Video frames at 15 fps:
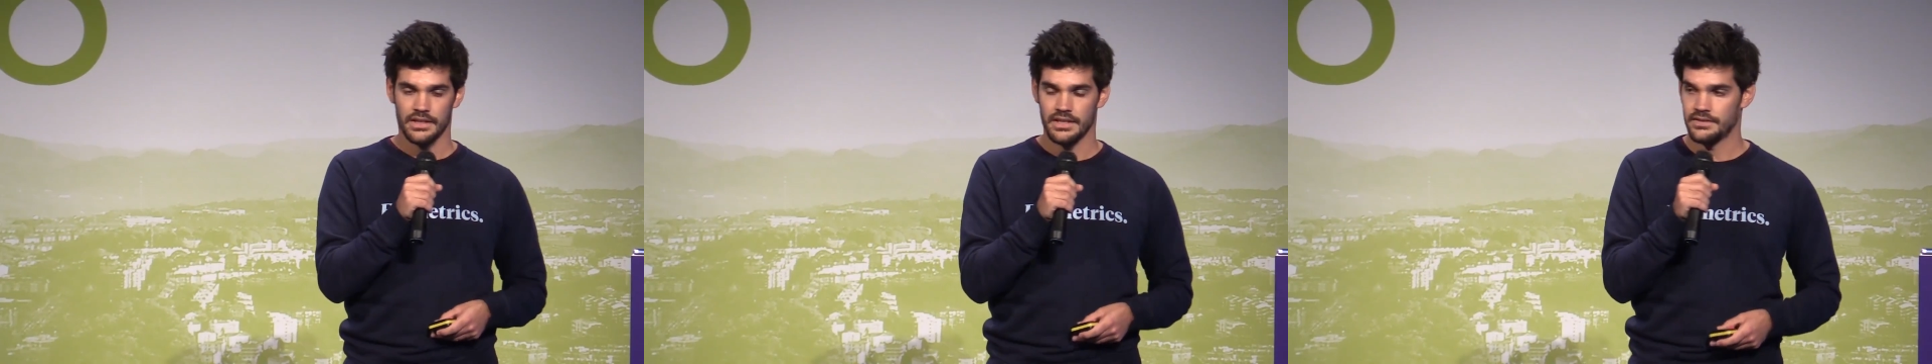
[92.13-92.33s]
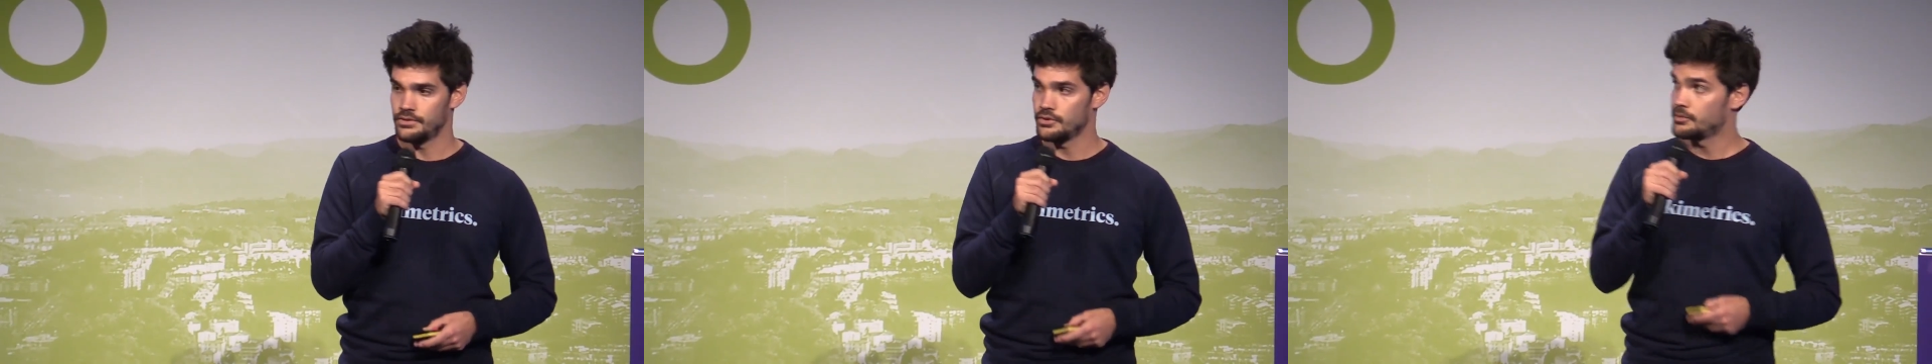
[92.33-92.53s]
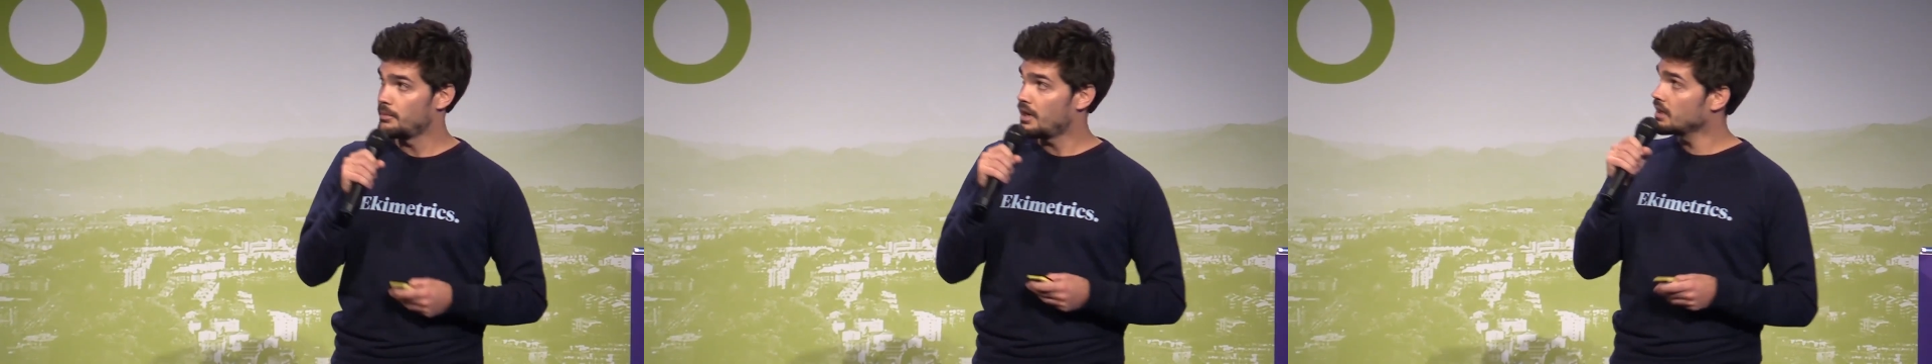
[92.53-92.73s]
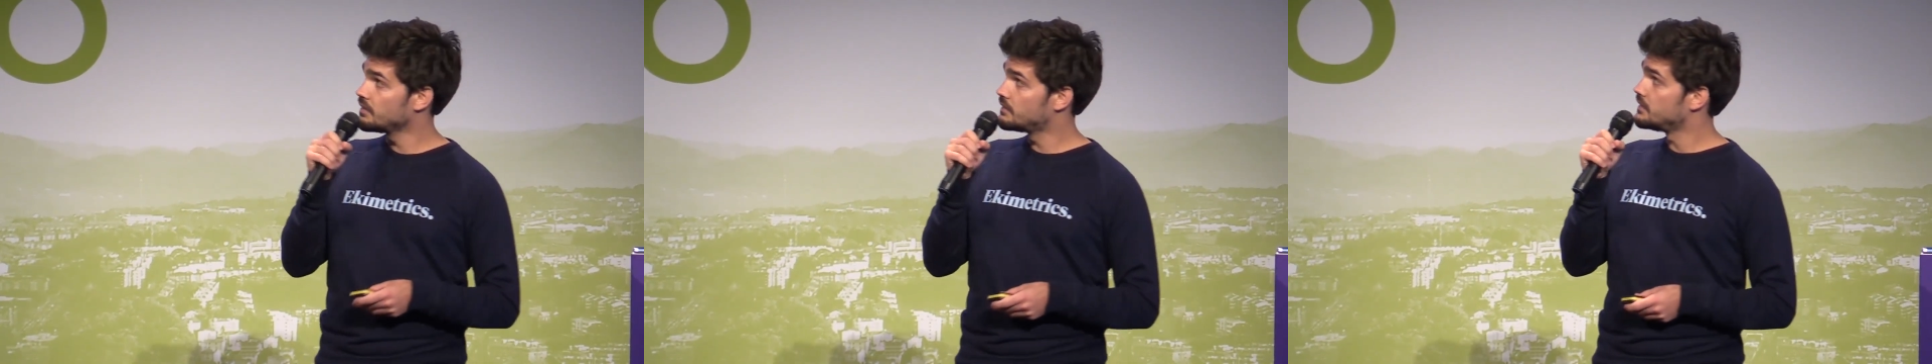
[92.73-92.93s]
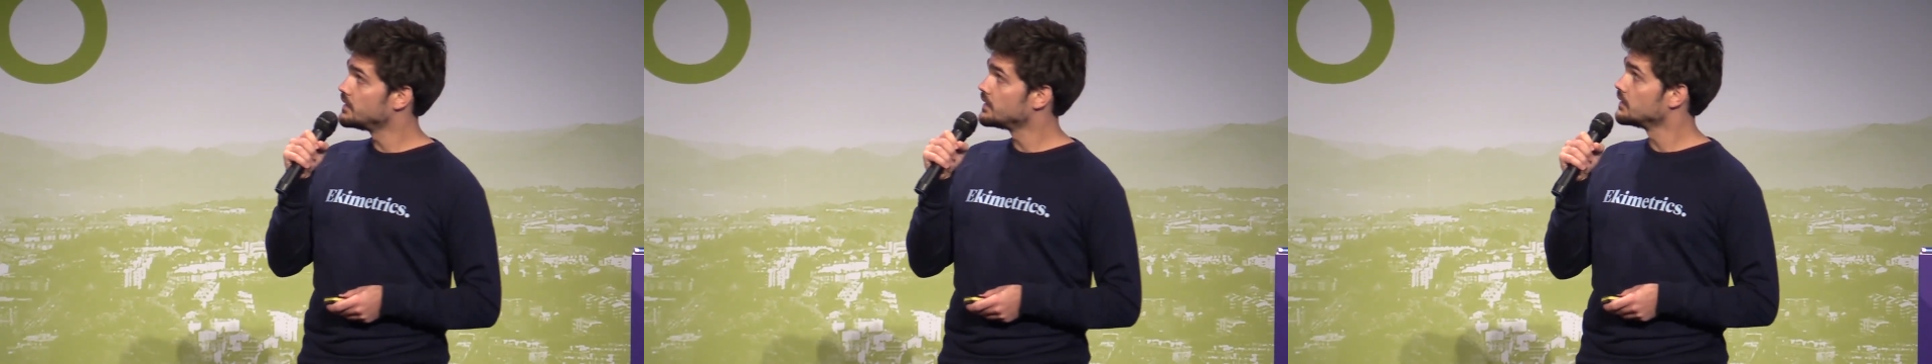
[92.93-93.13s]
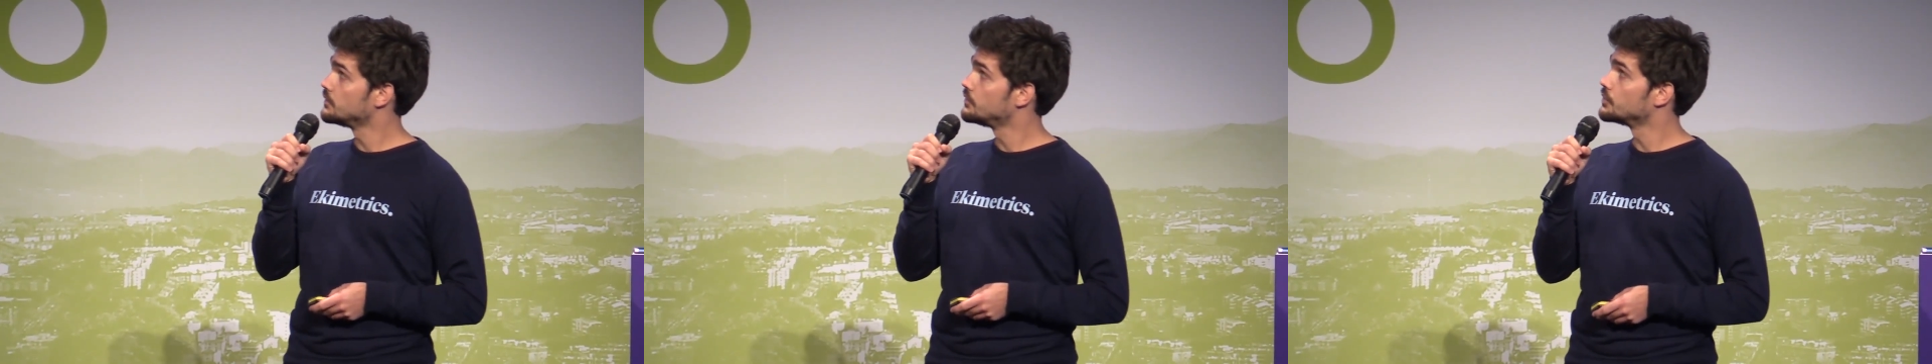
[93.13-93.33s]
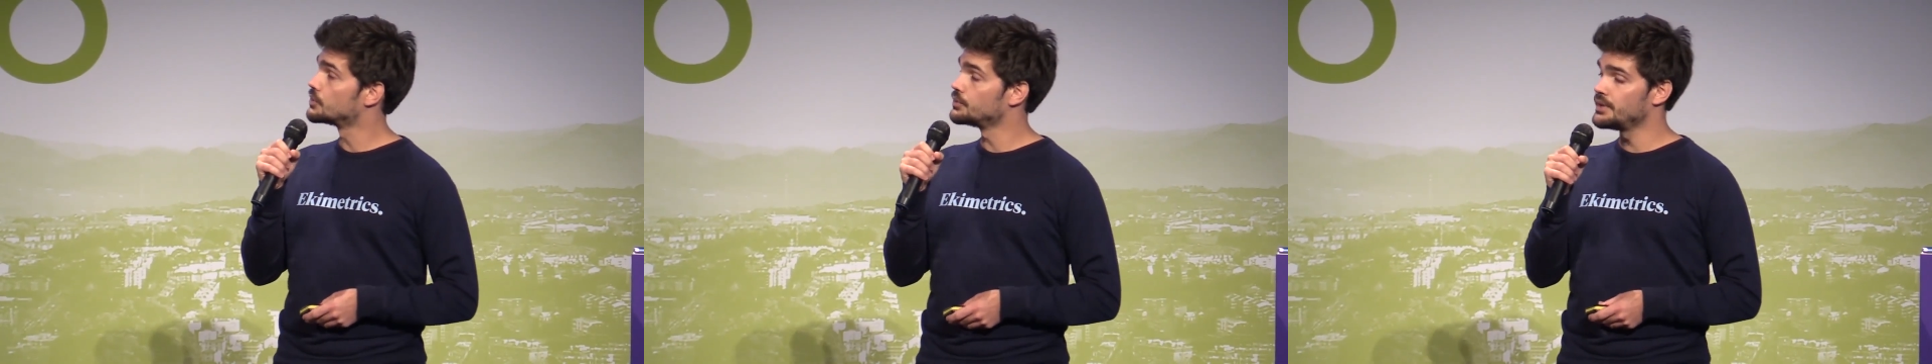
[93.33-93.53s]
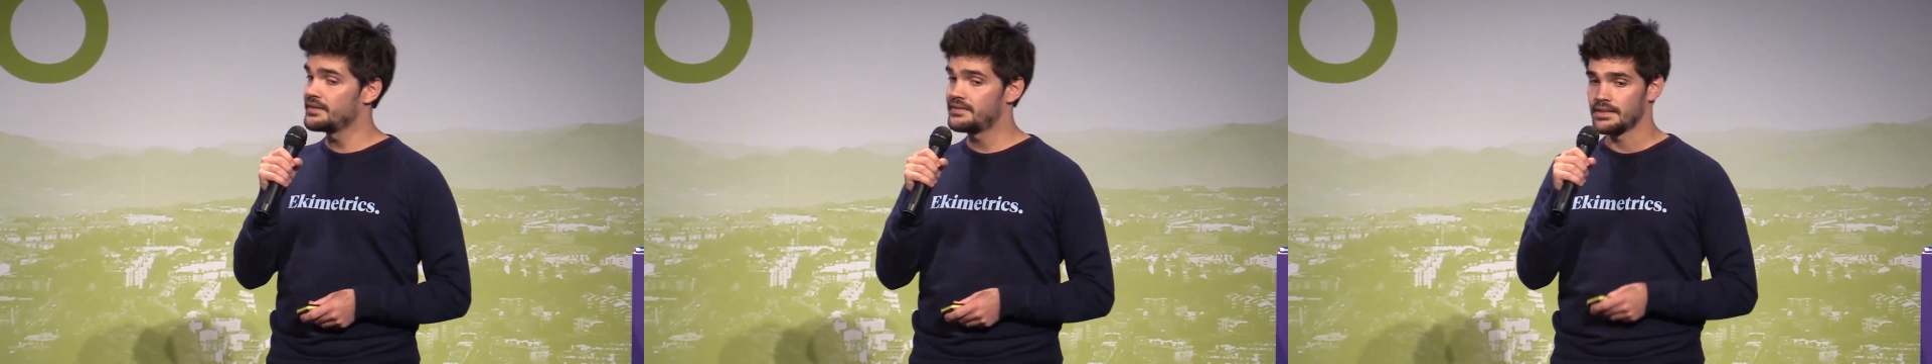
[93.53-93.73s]
is use marketing to
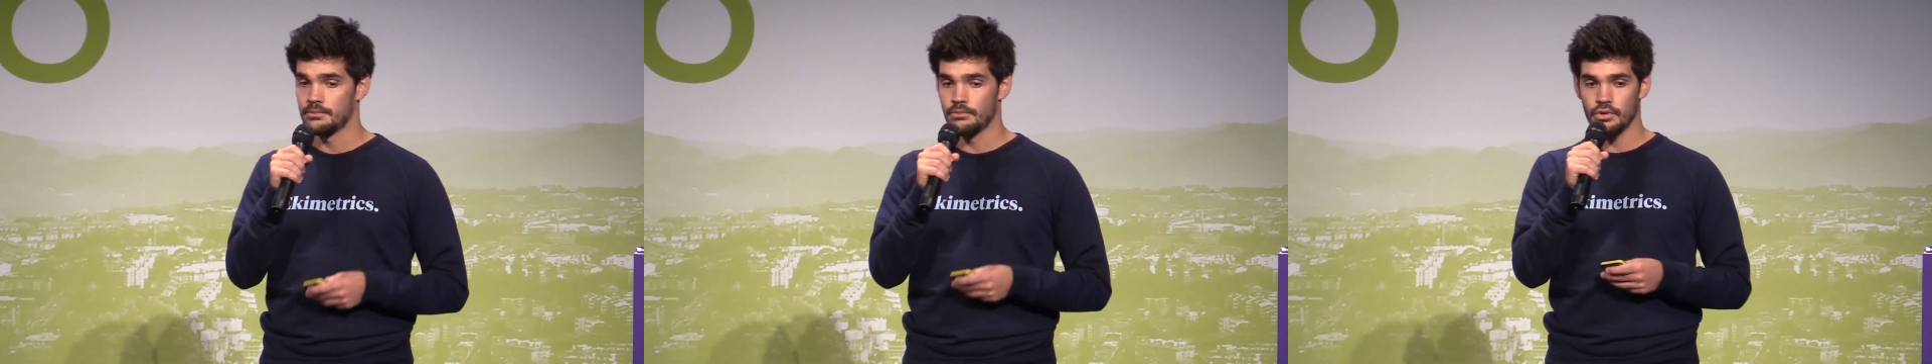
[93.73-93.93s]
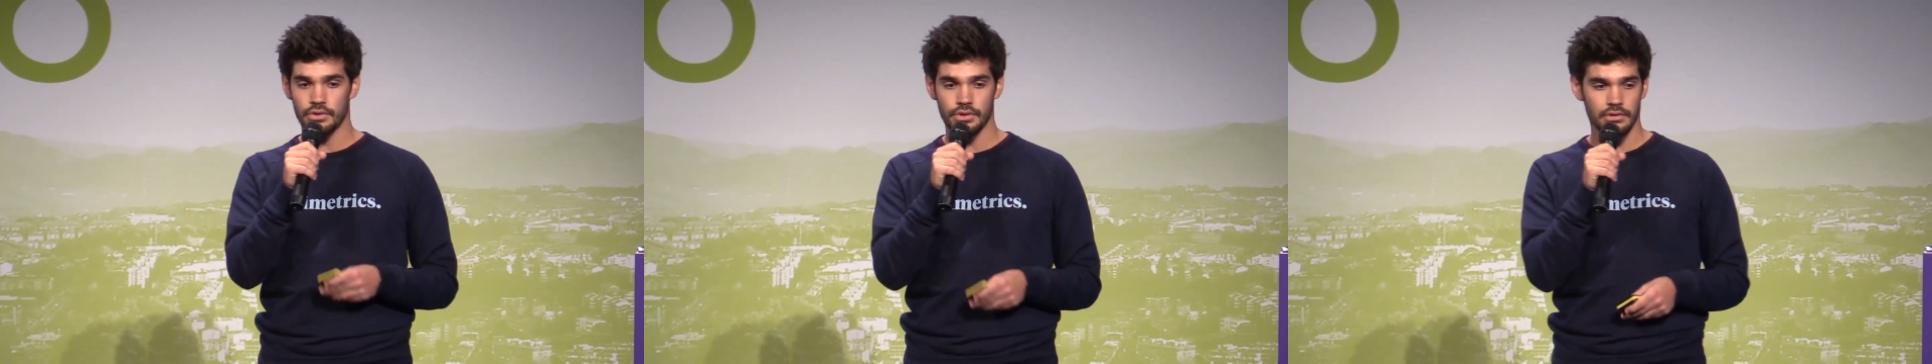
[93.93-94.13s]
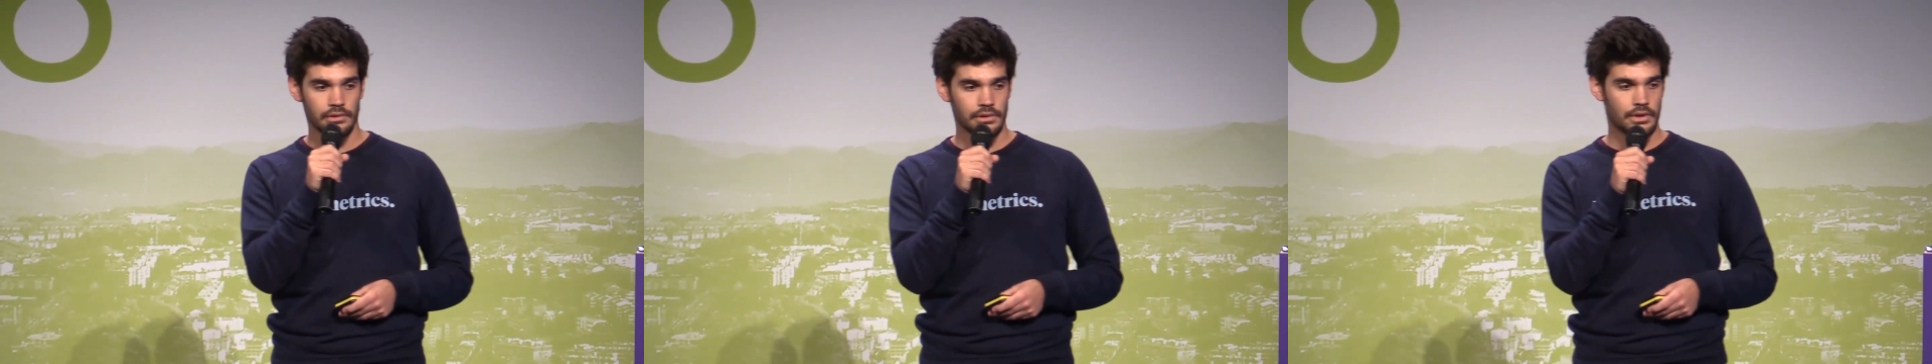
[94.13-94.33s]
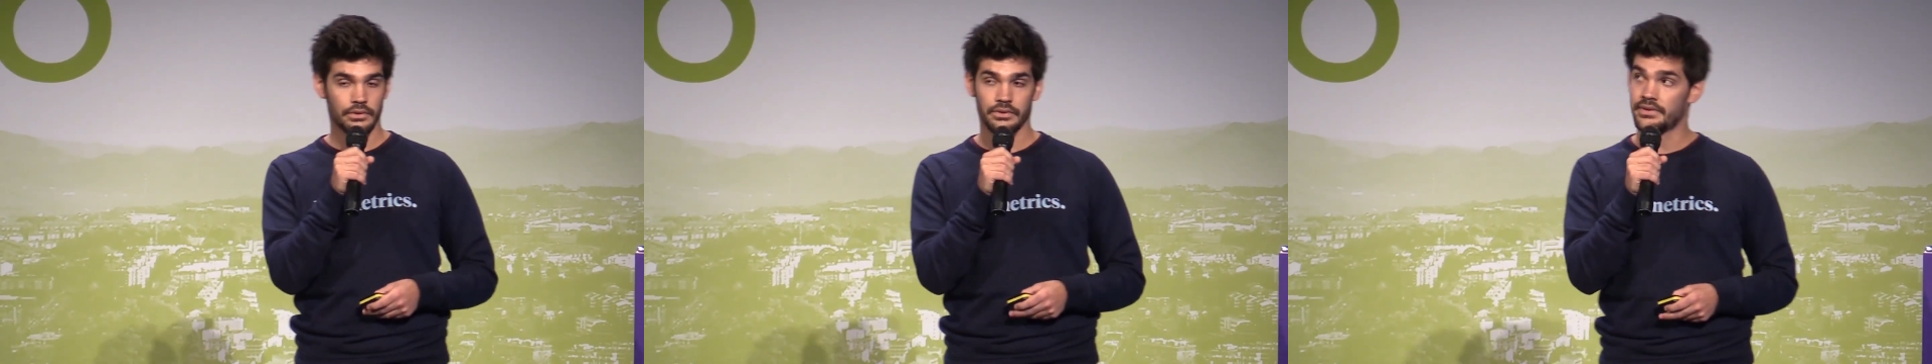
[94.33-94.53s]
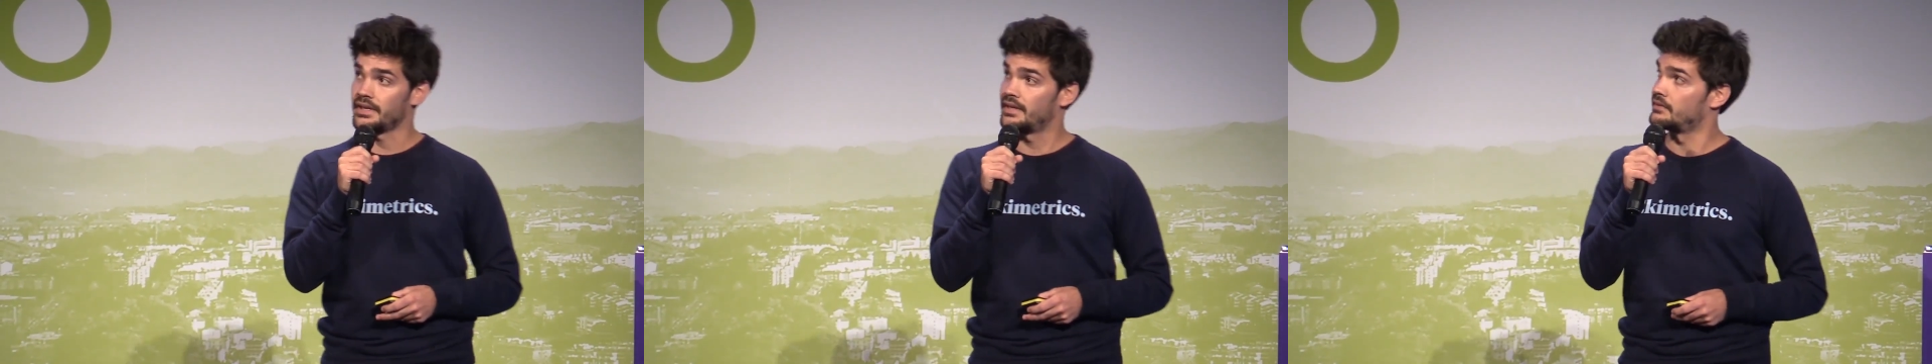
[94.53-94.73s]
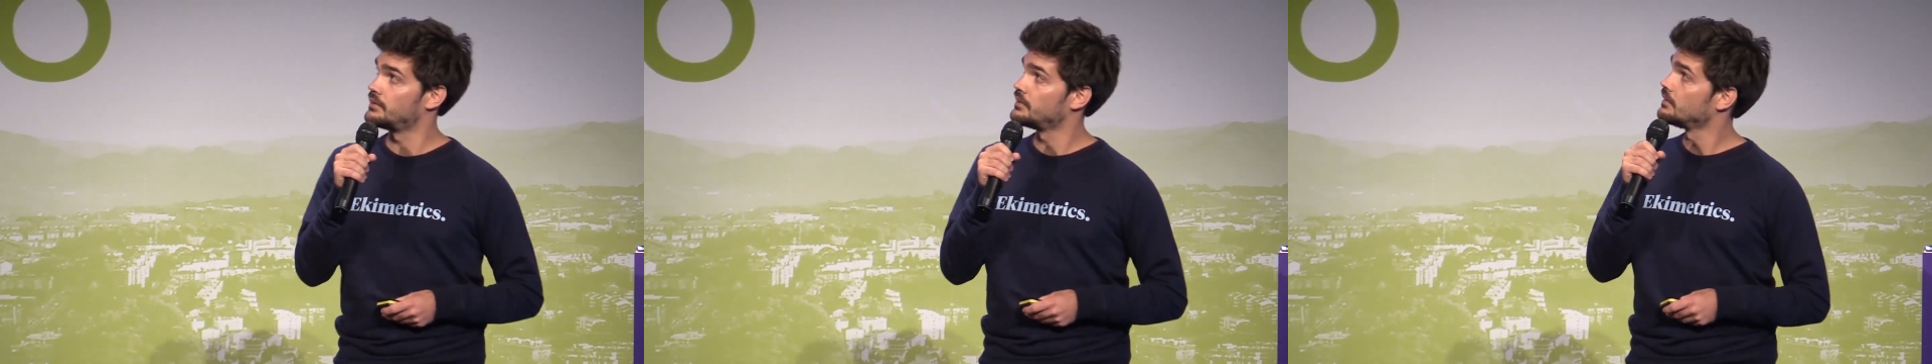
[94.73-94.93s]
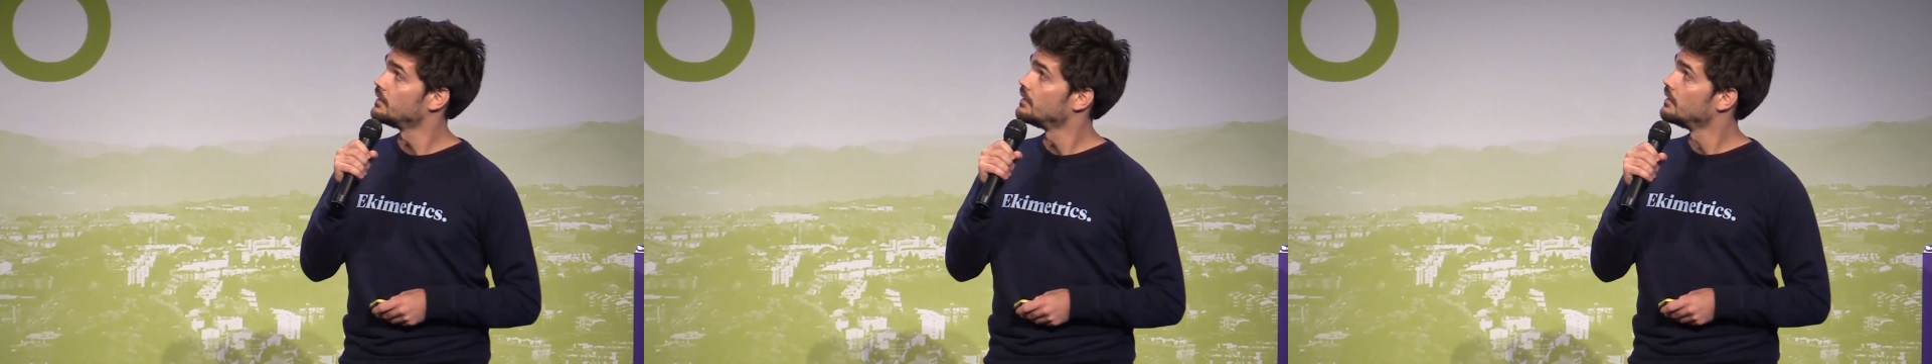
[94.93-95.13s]
create emotional content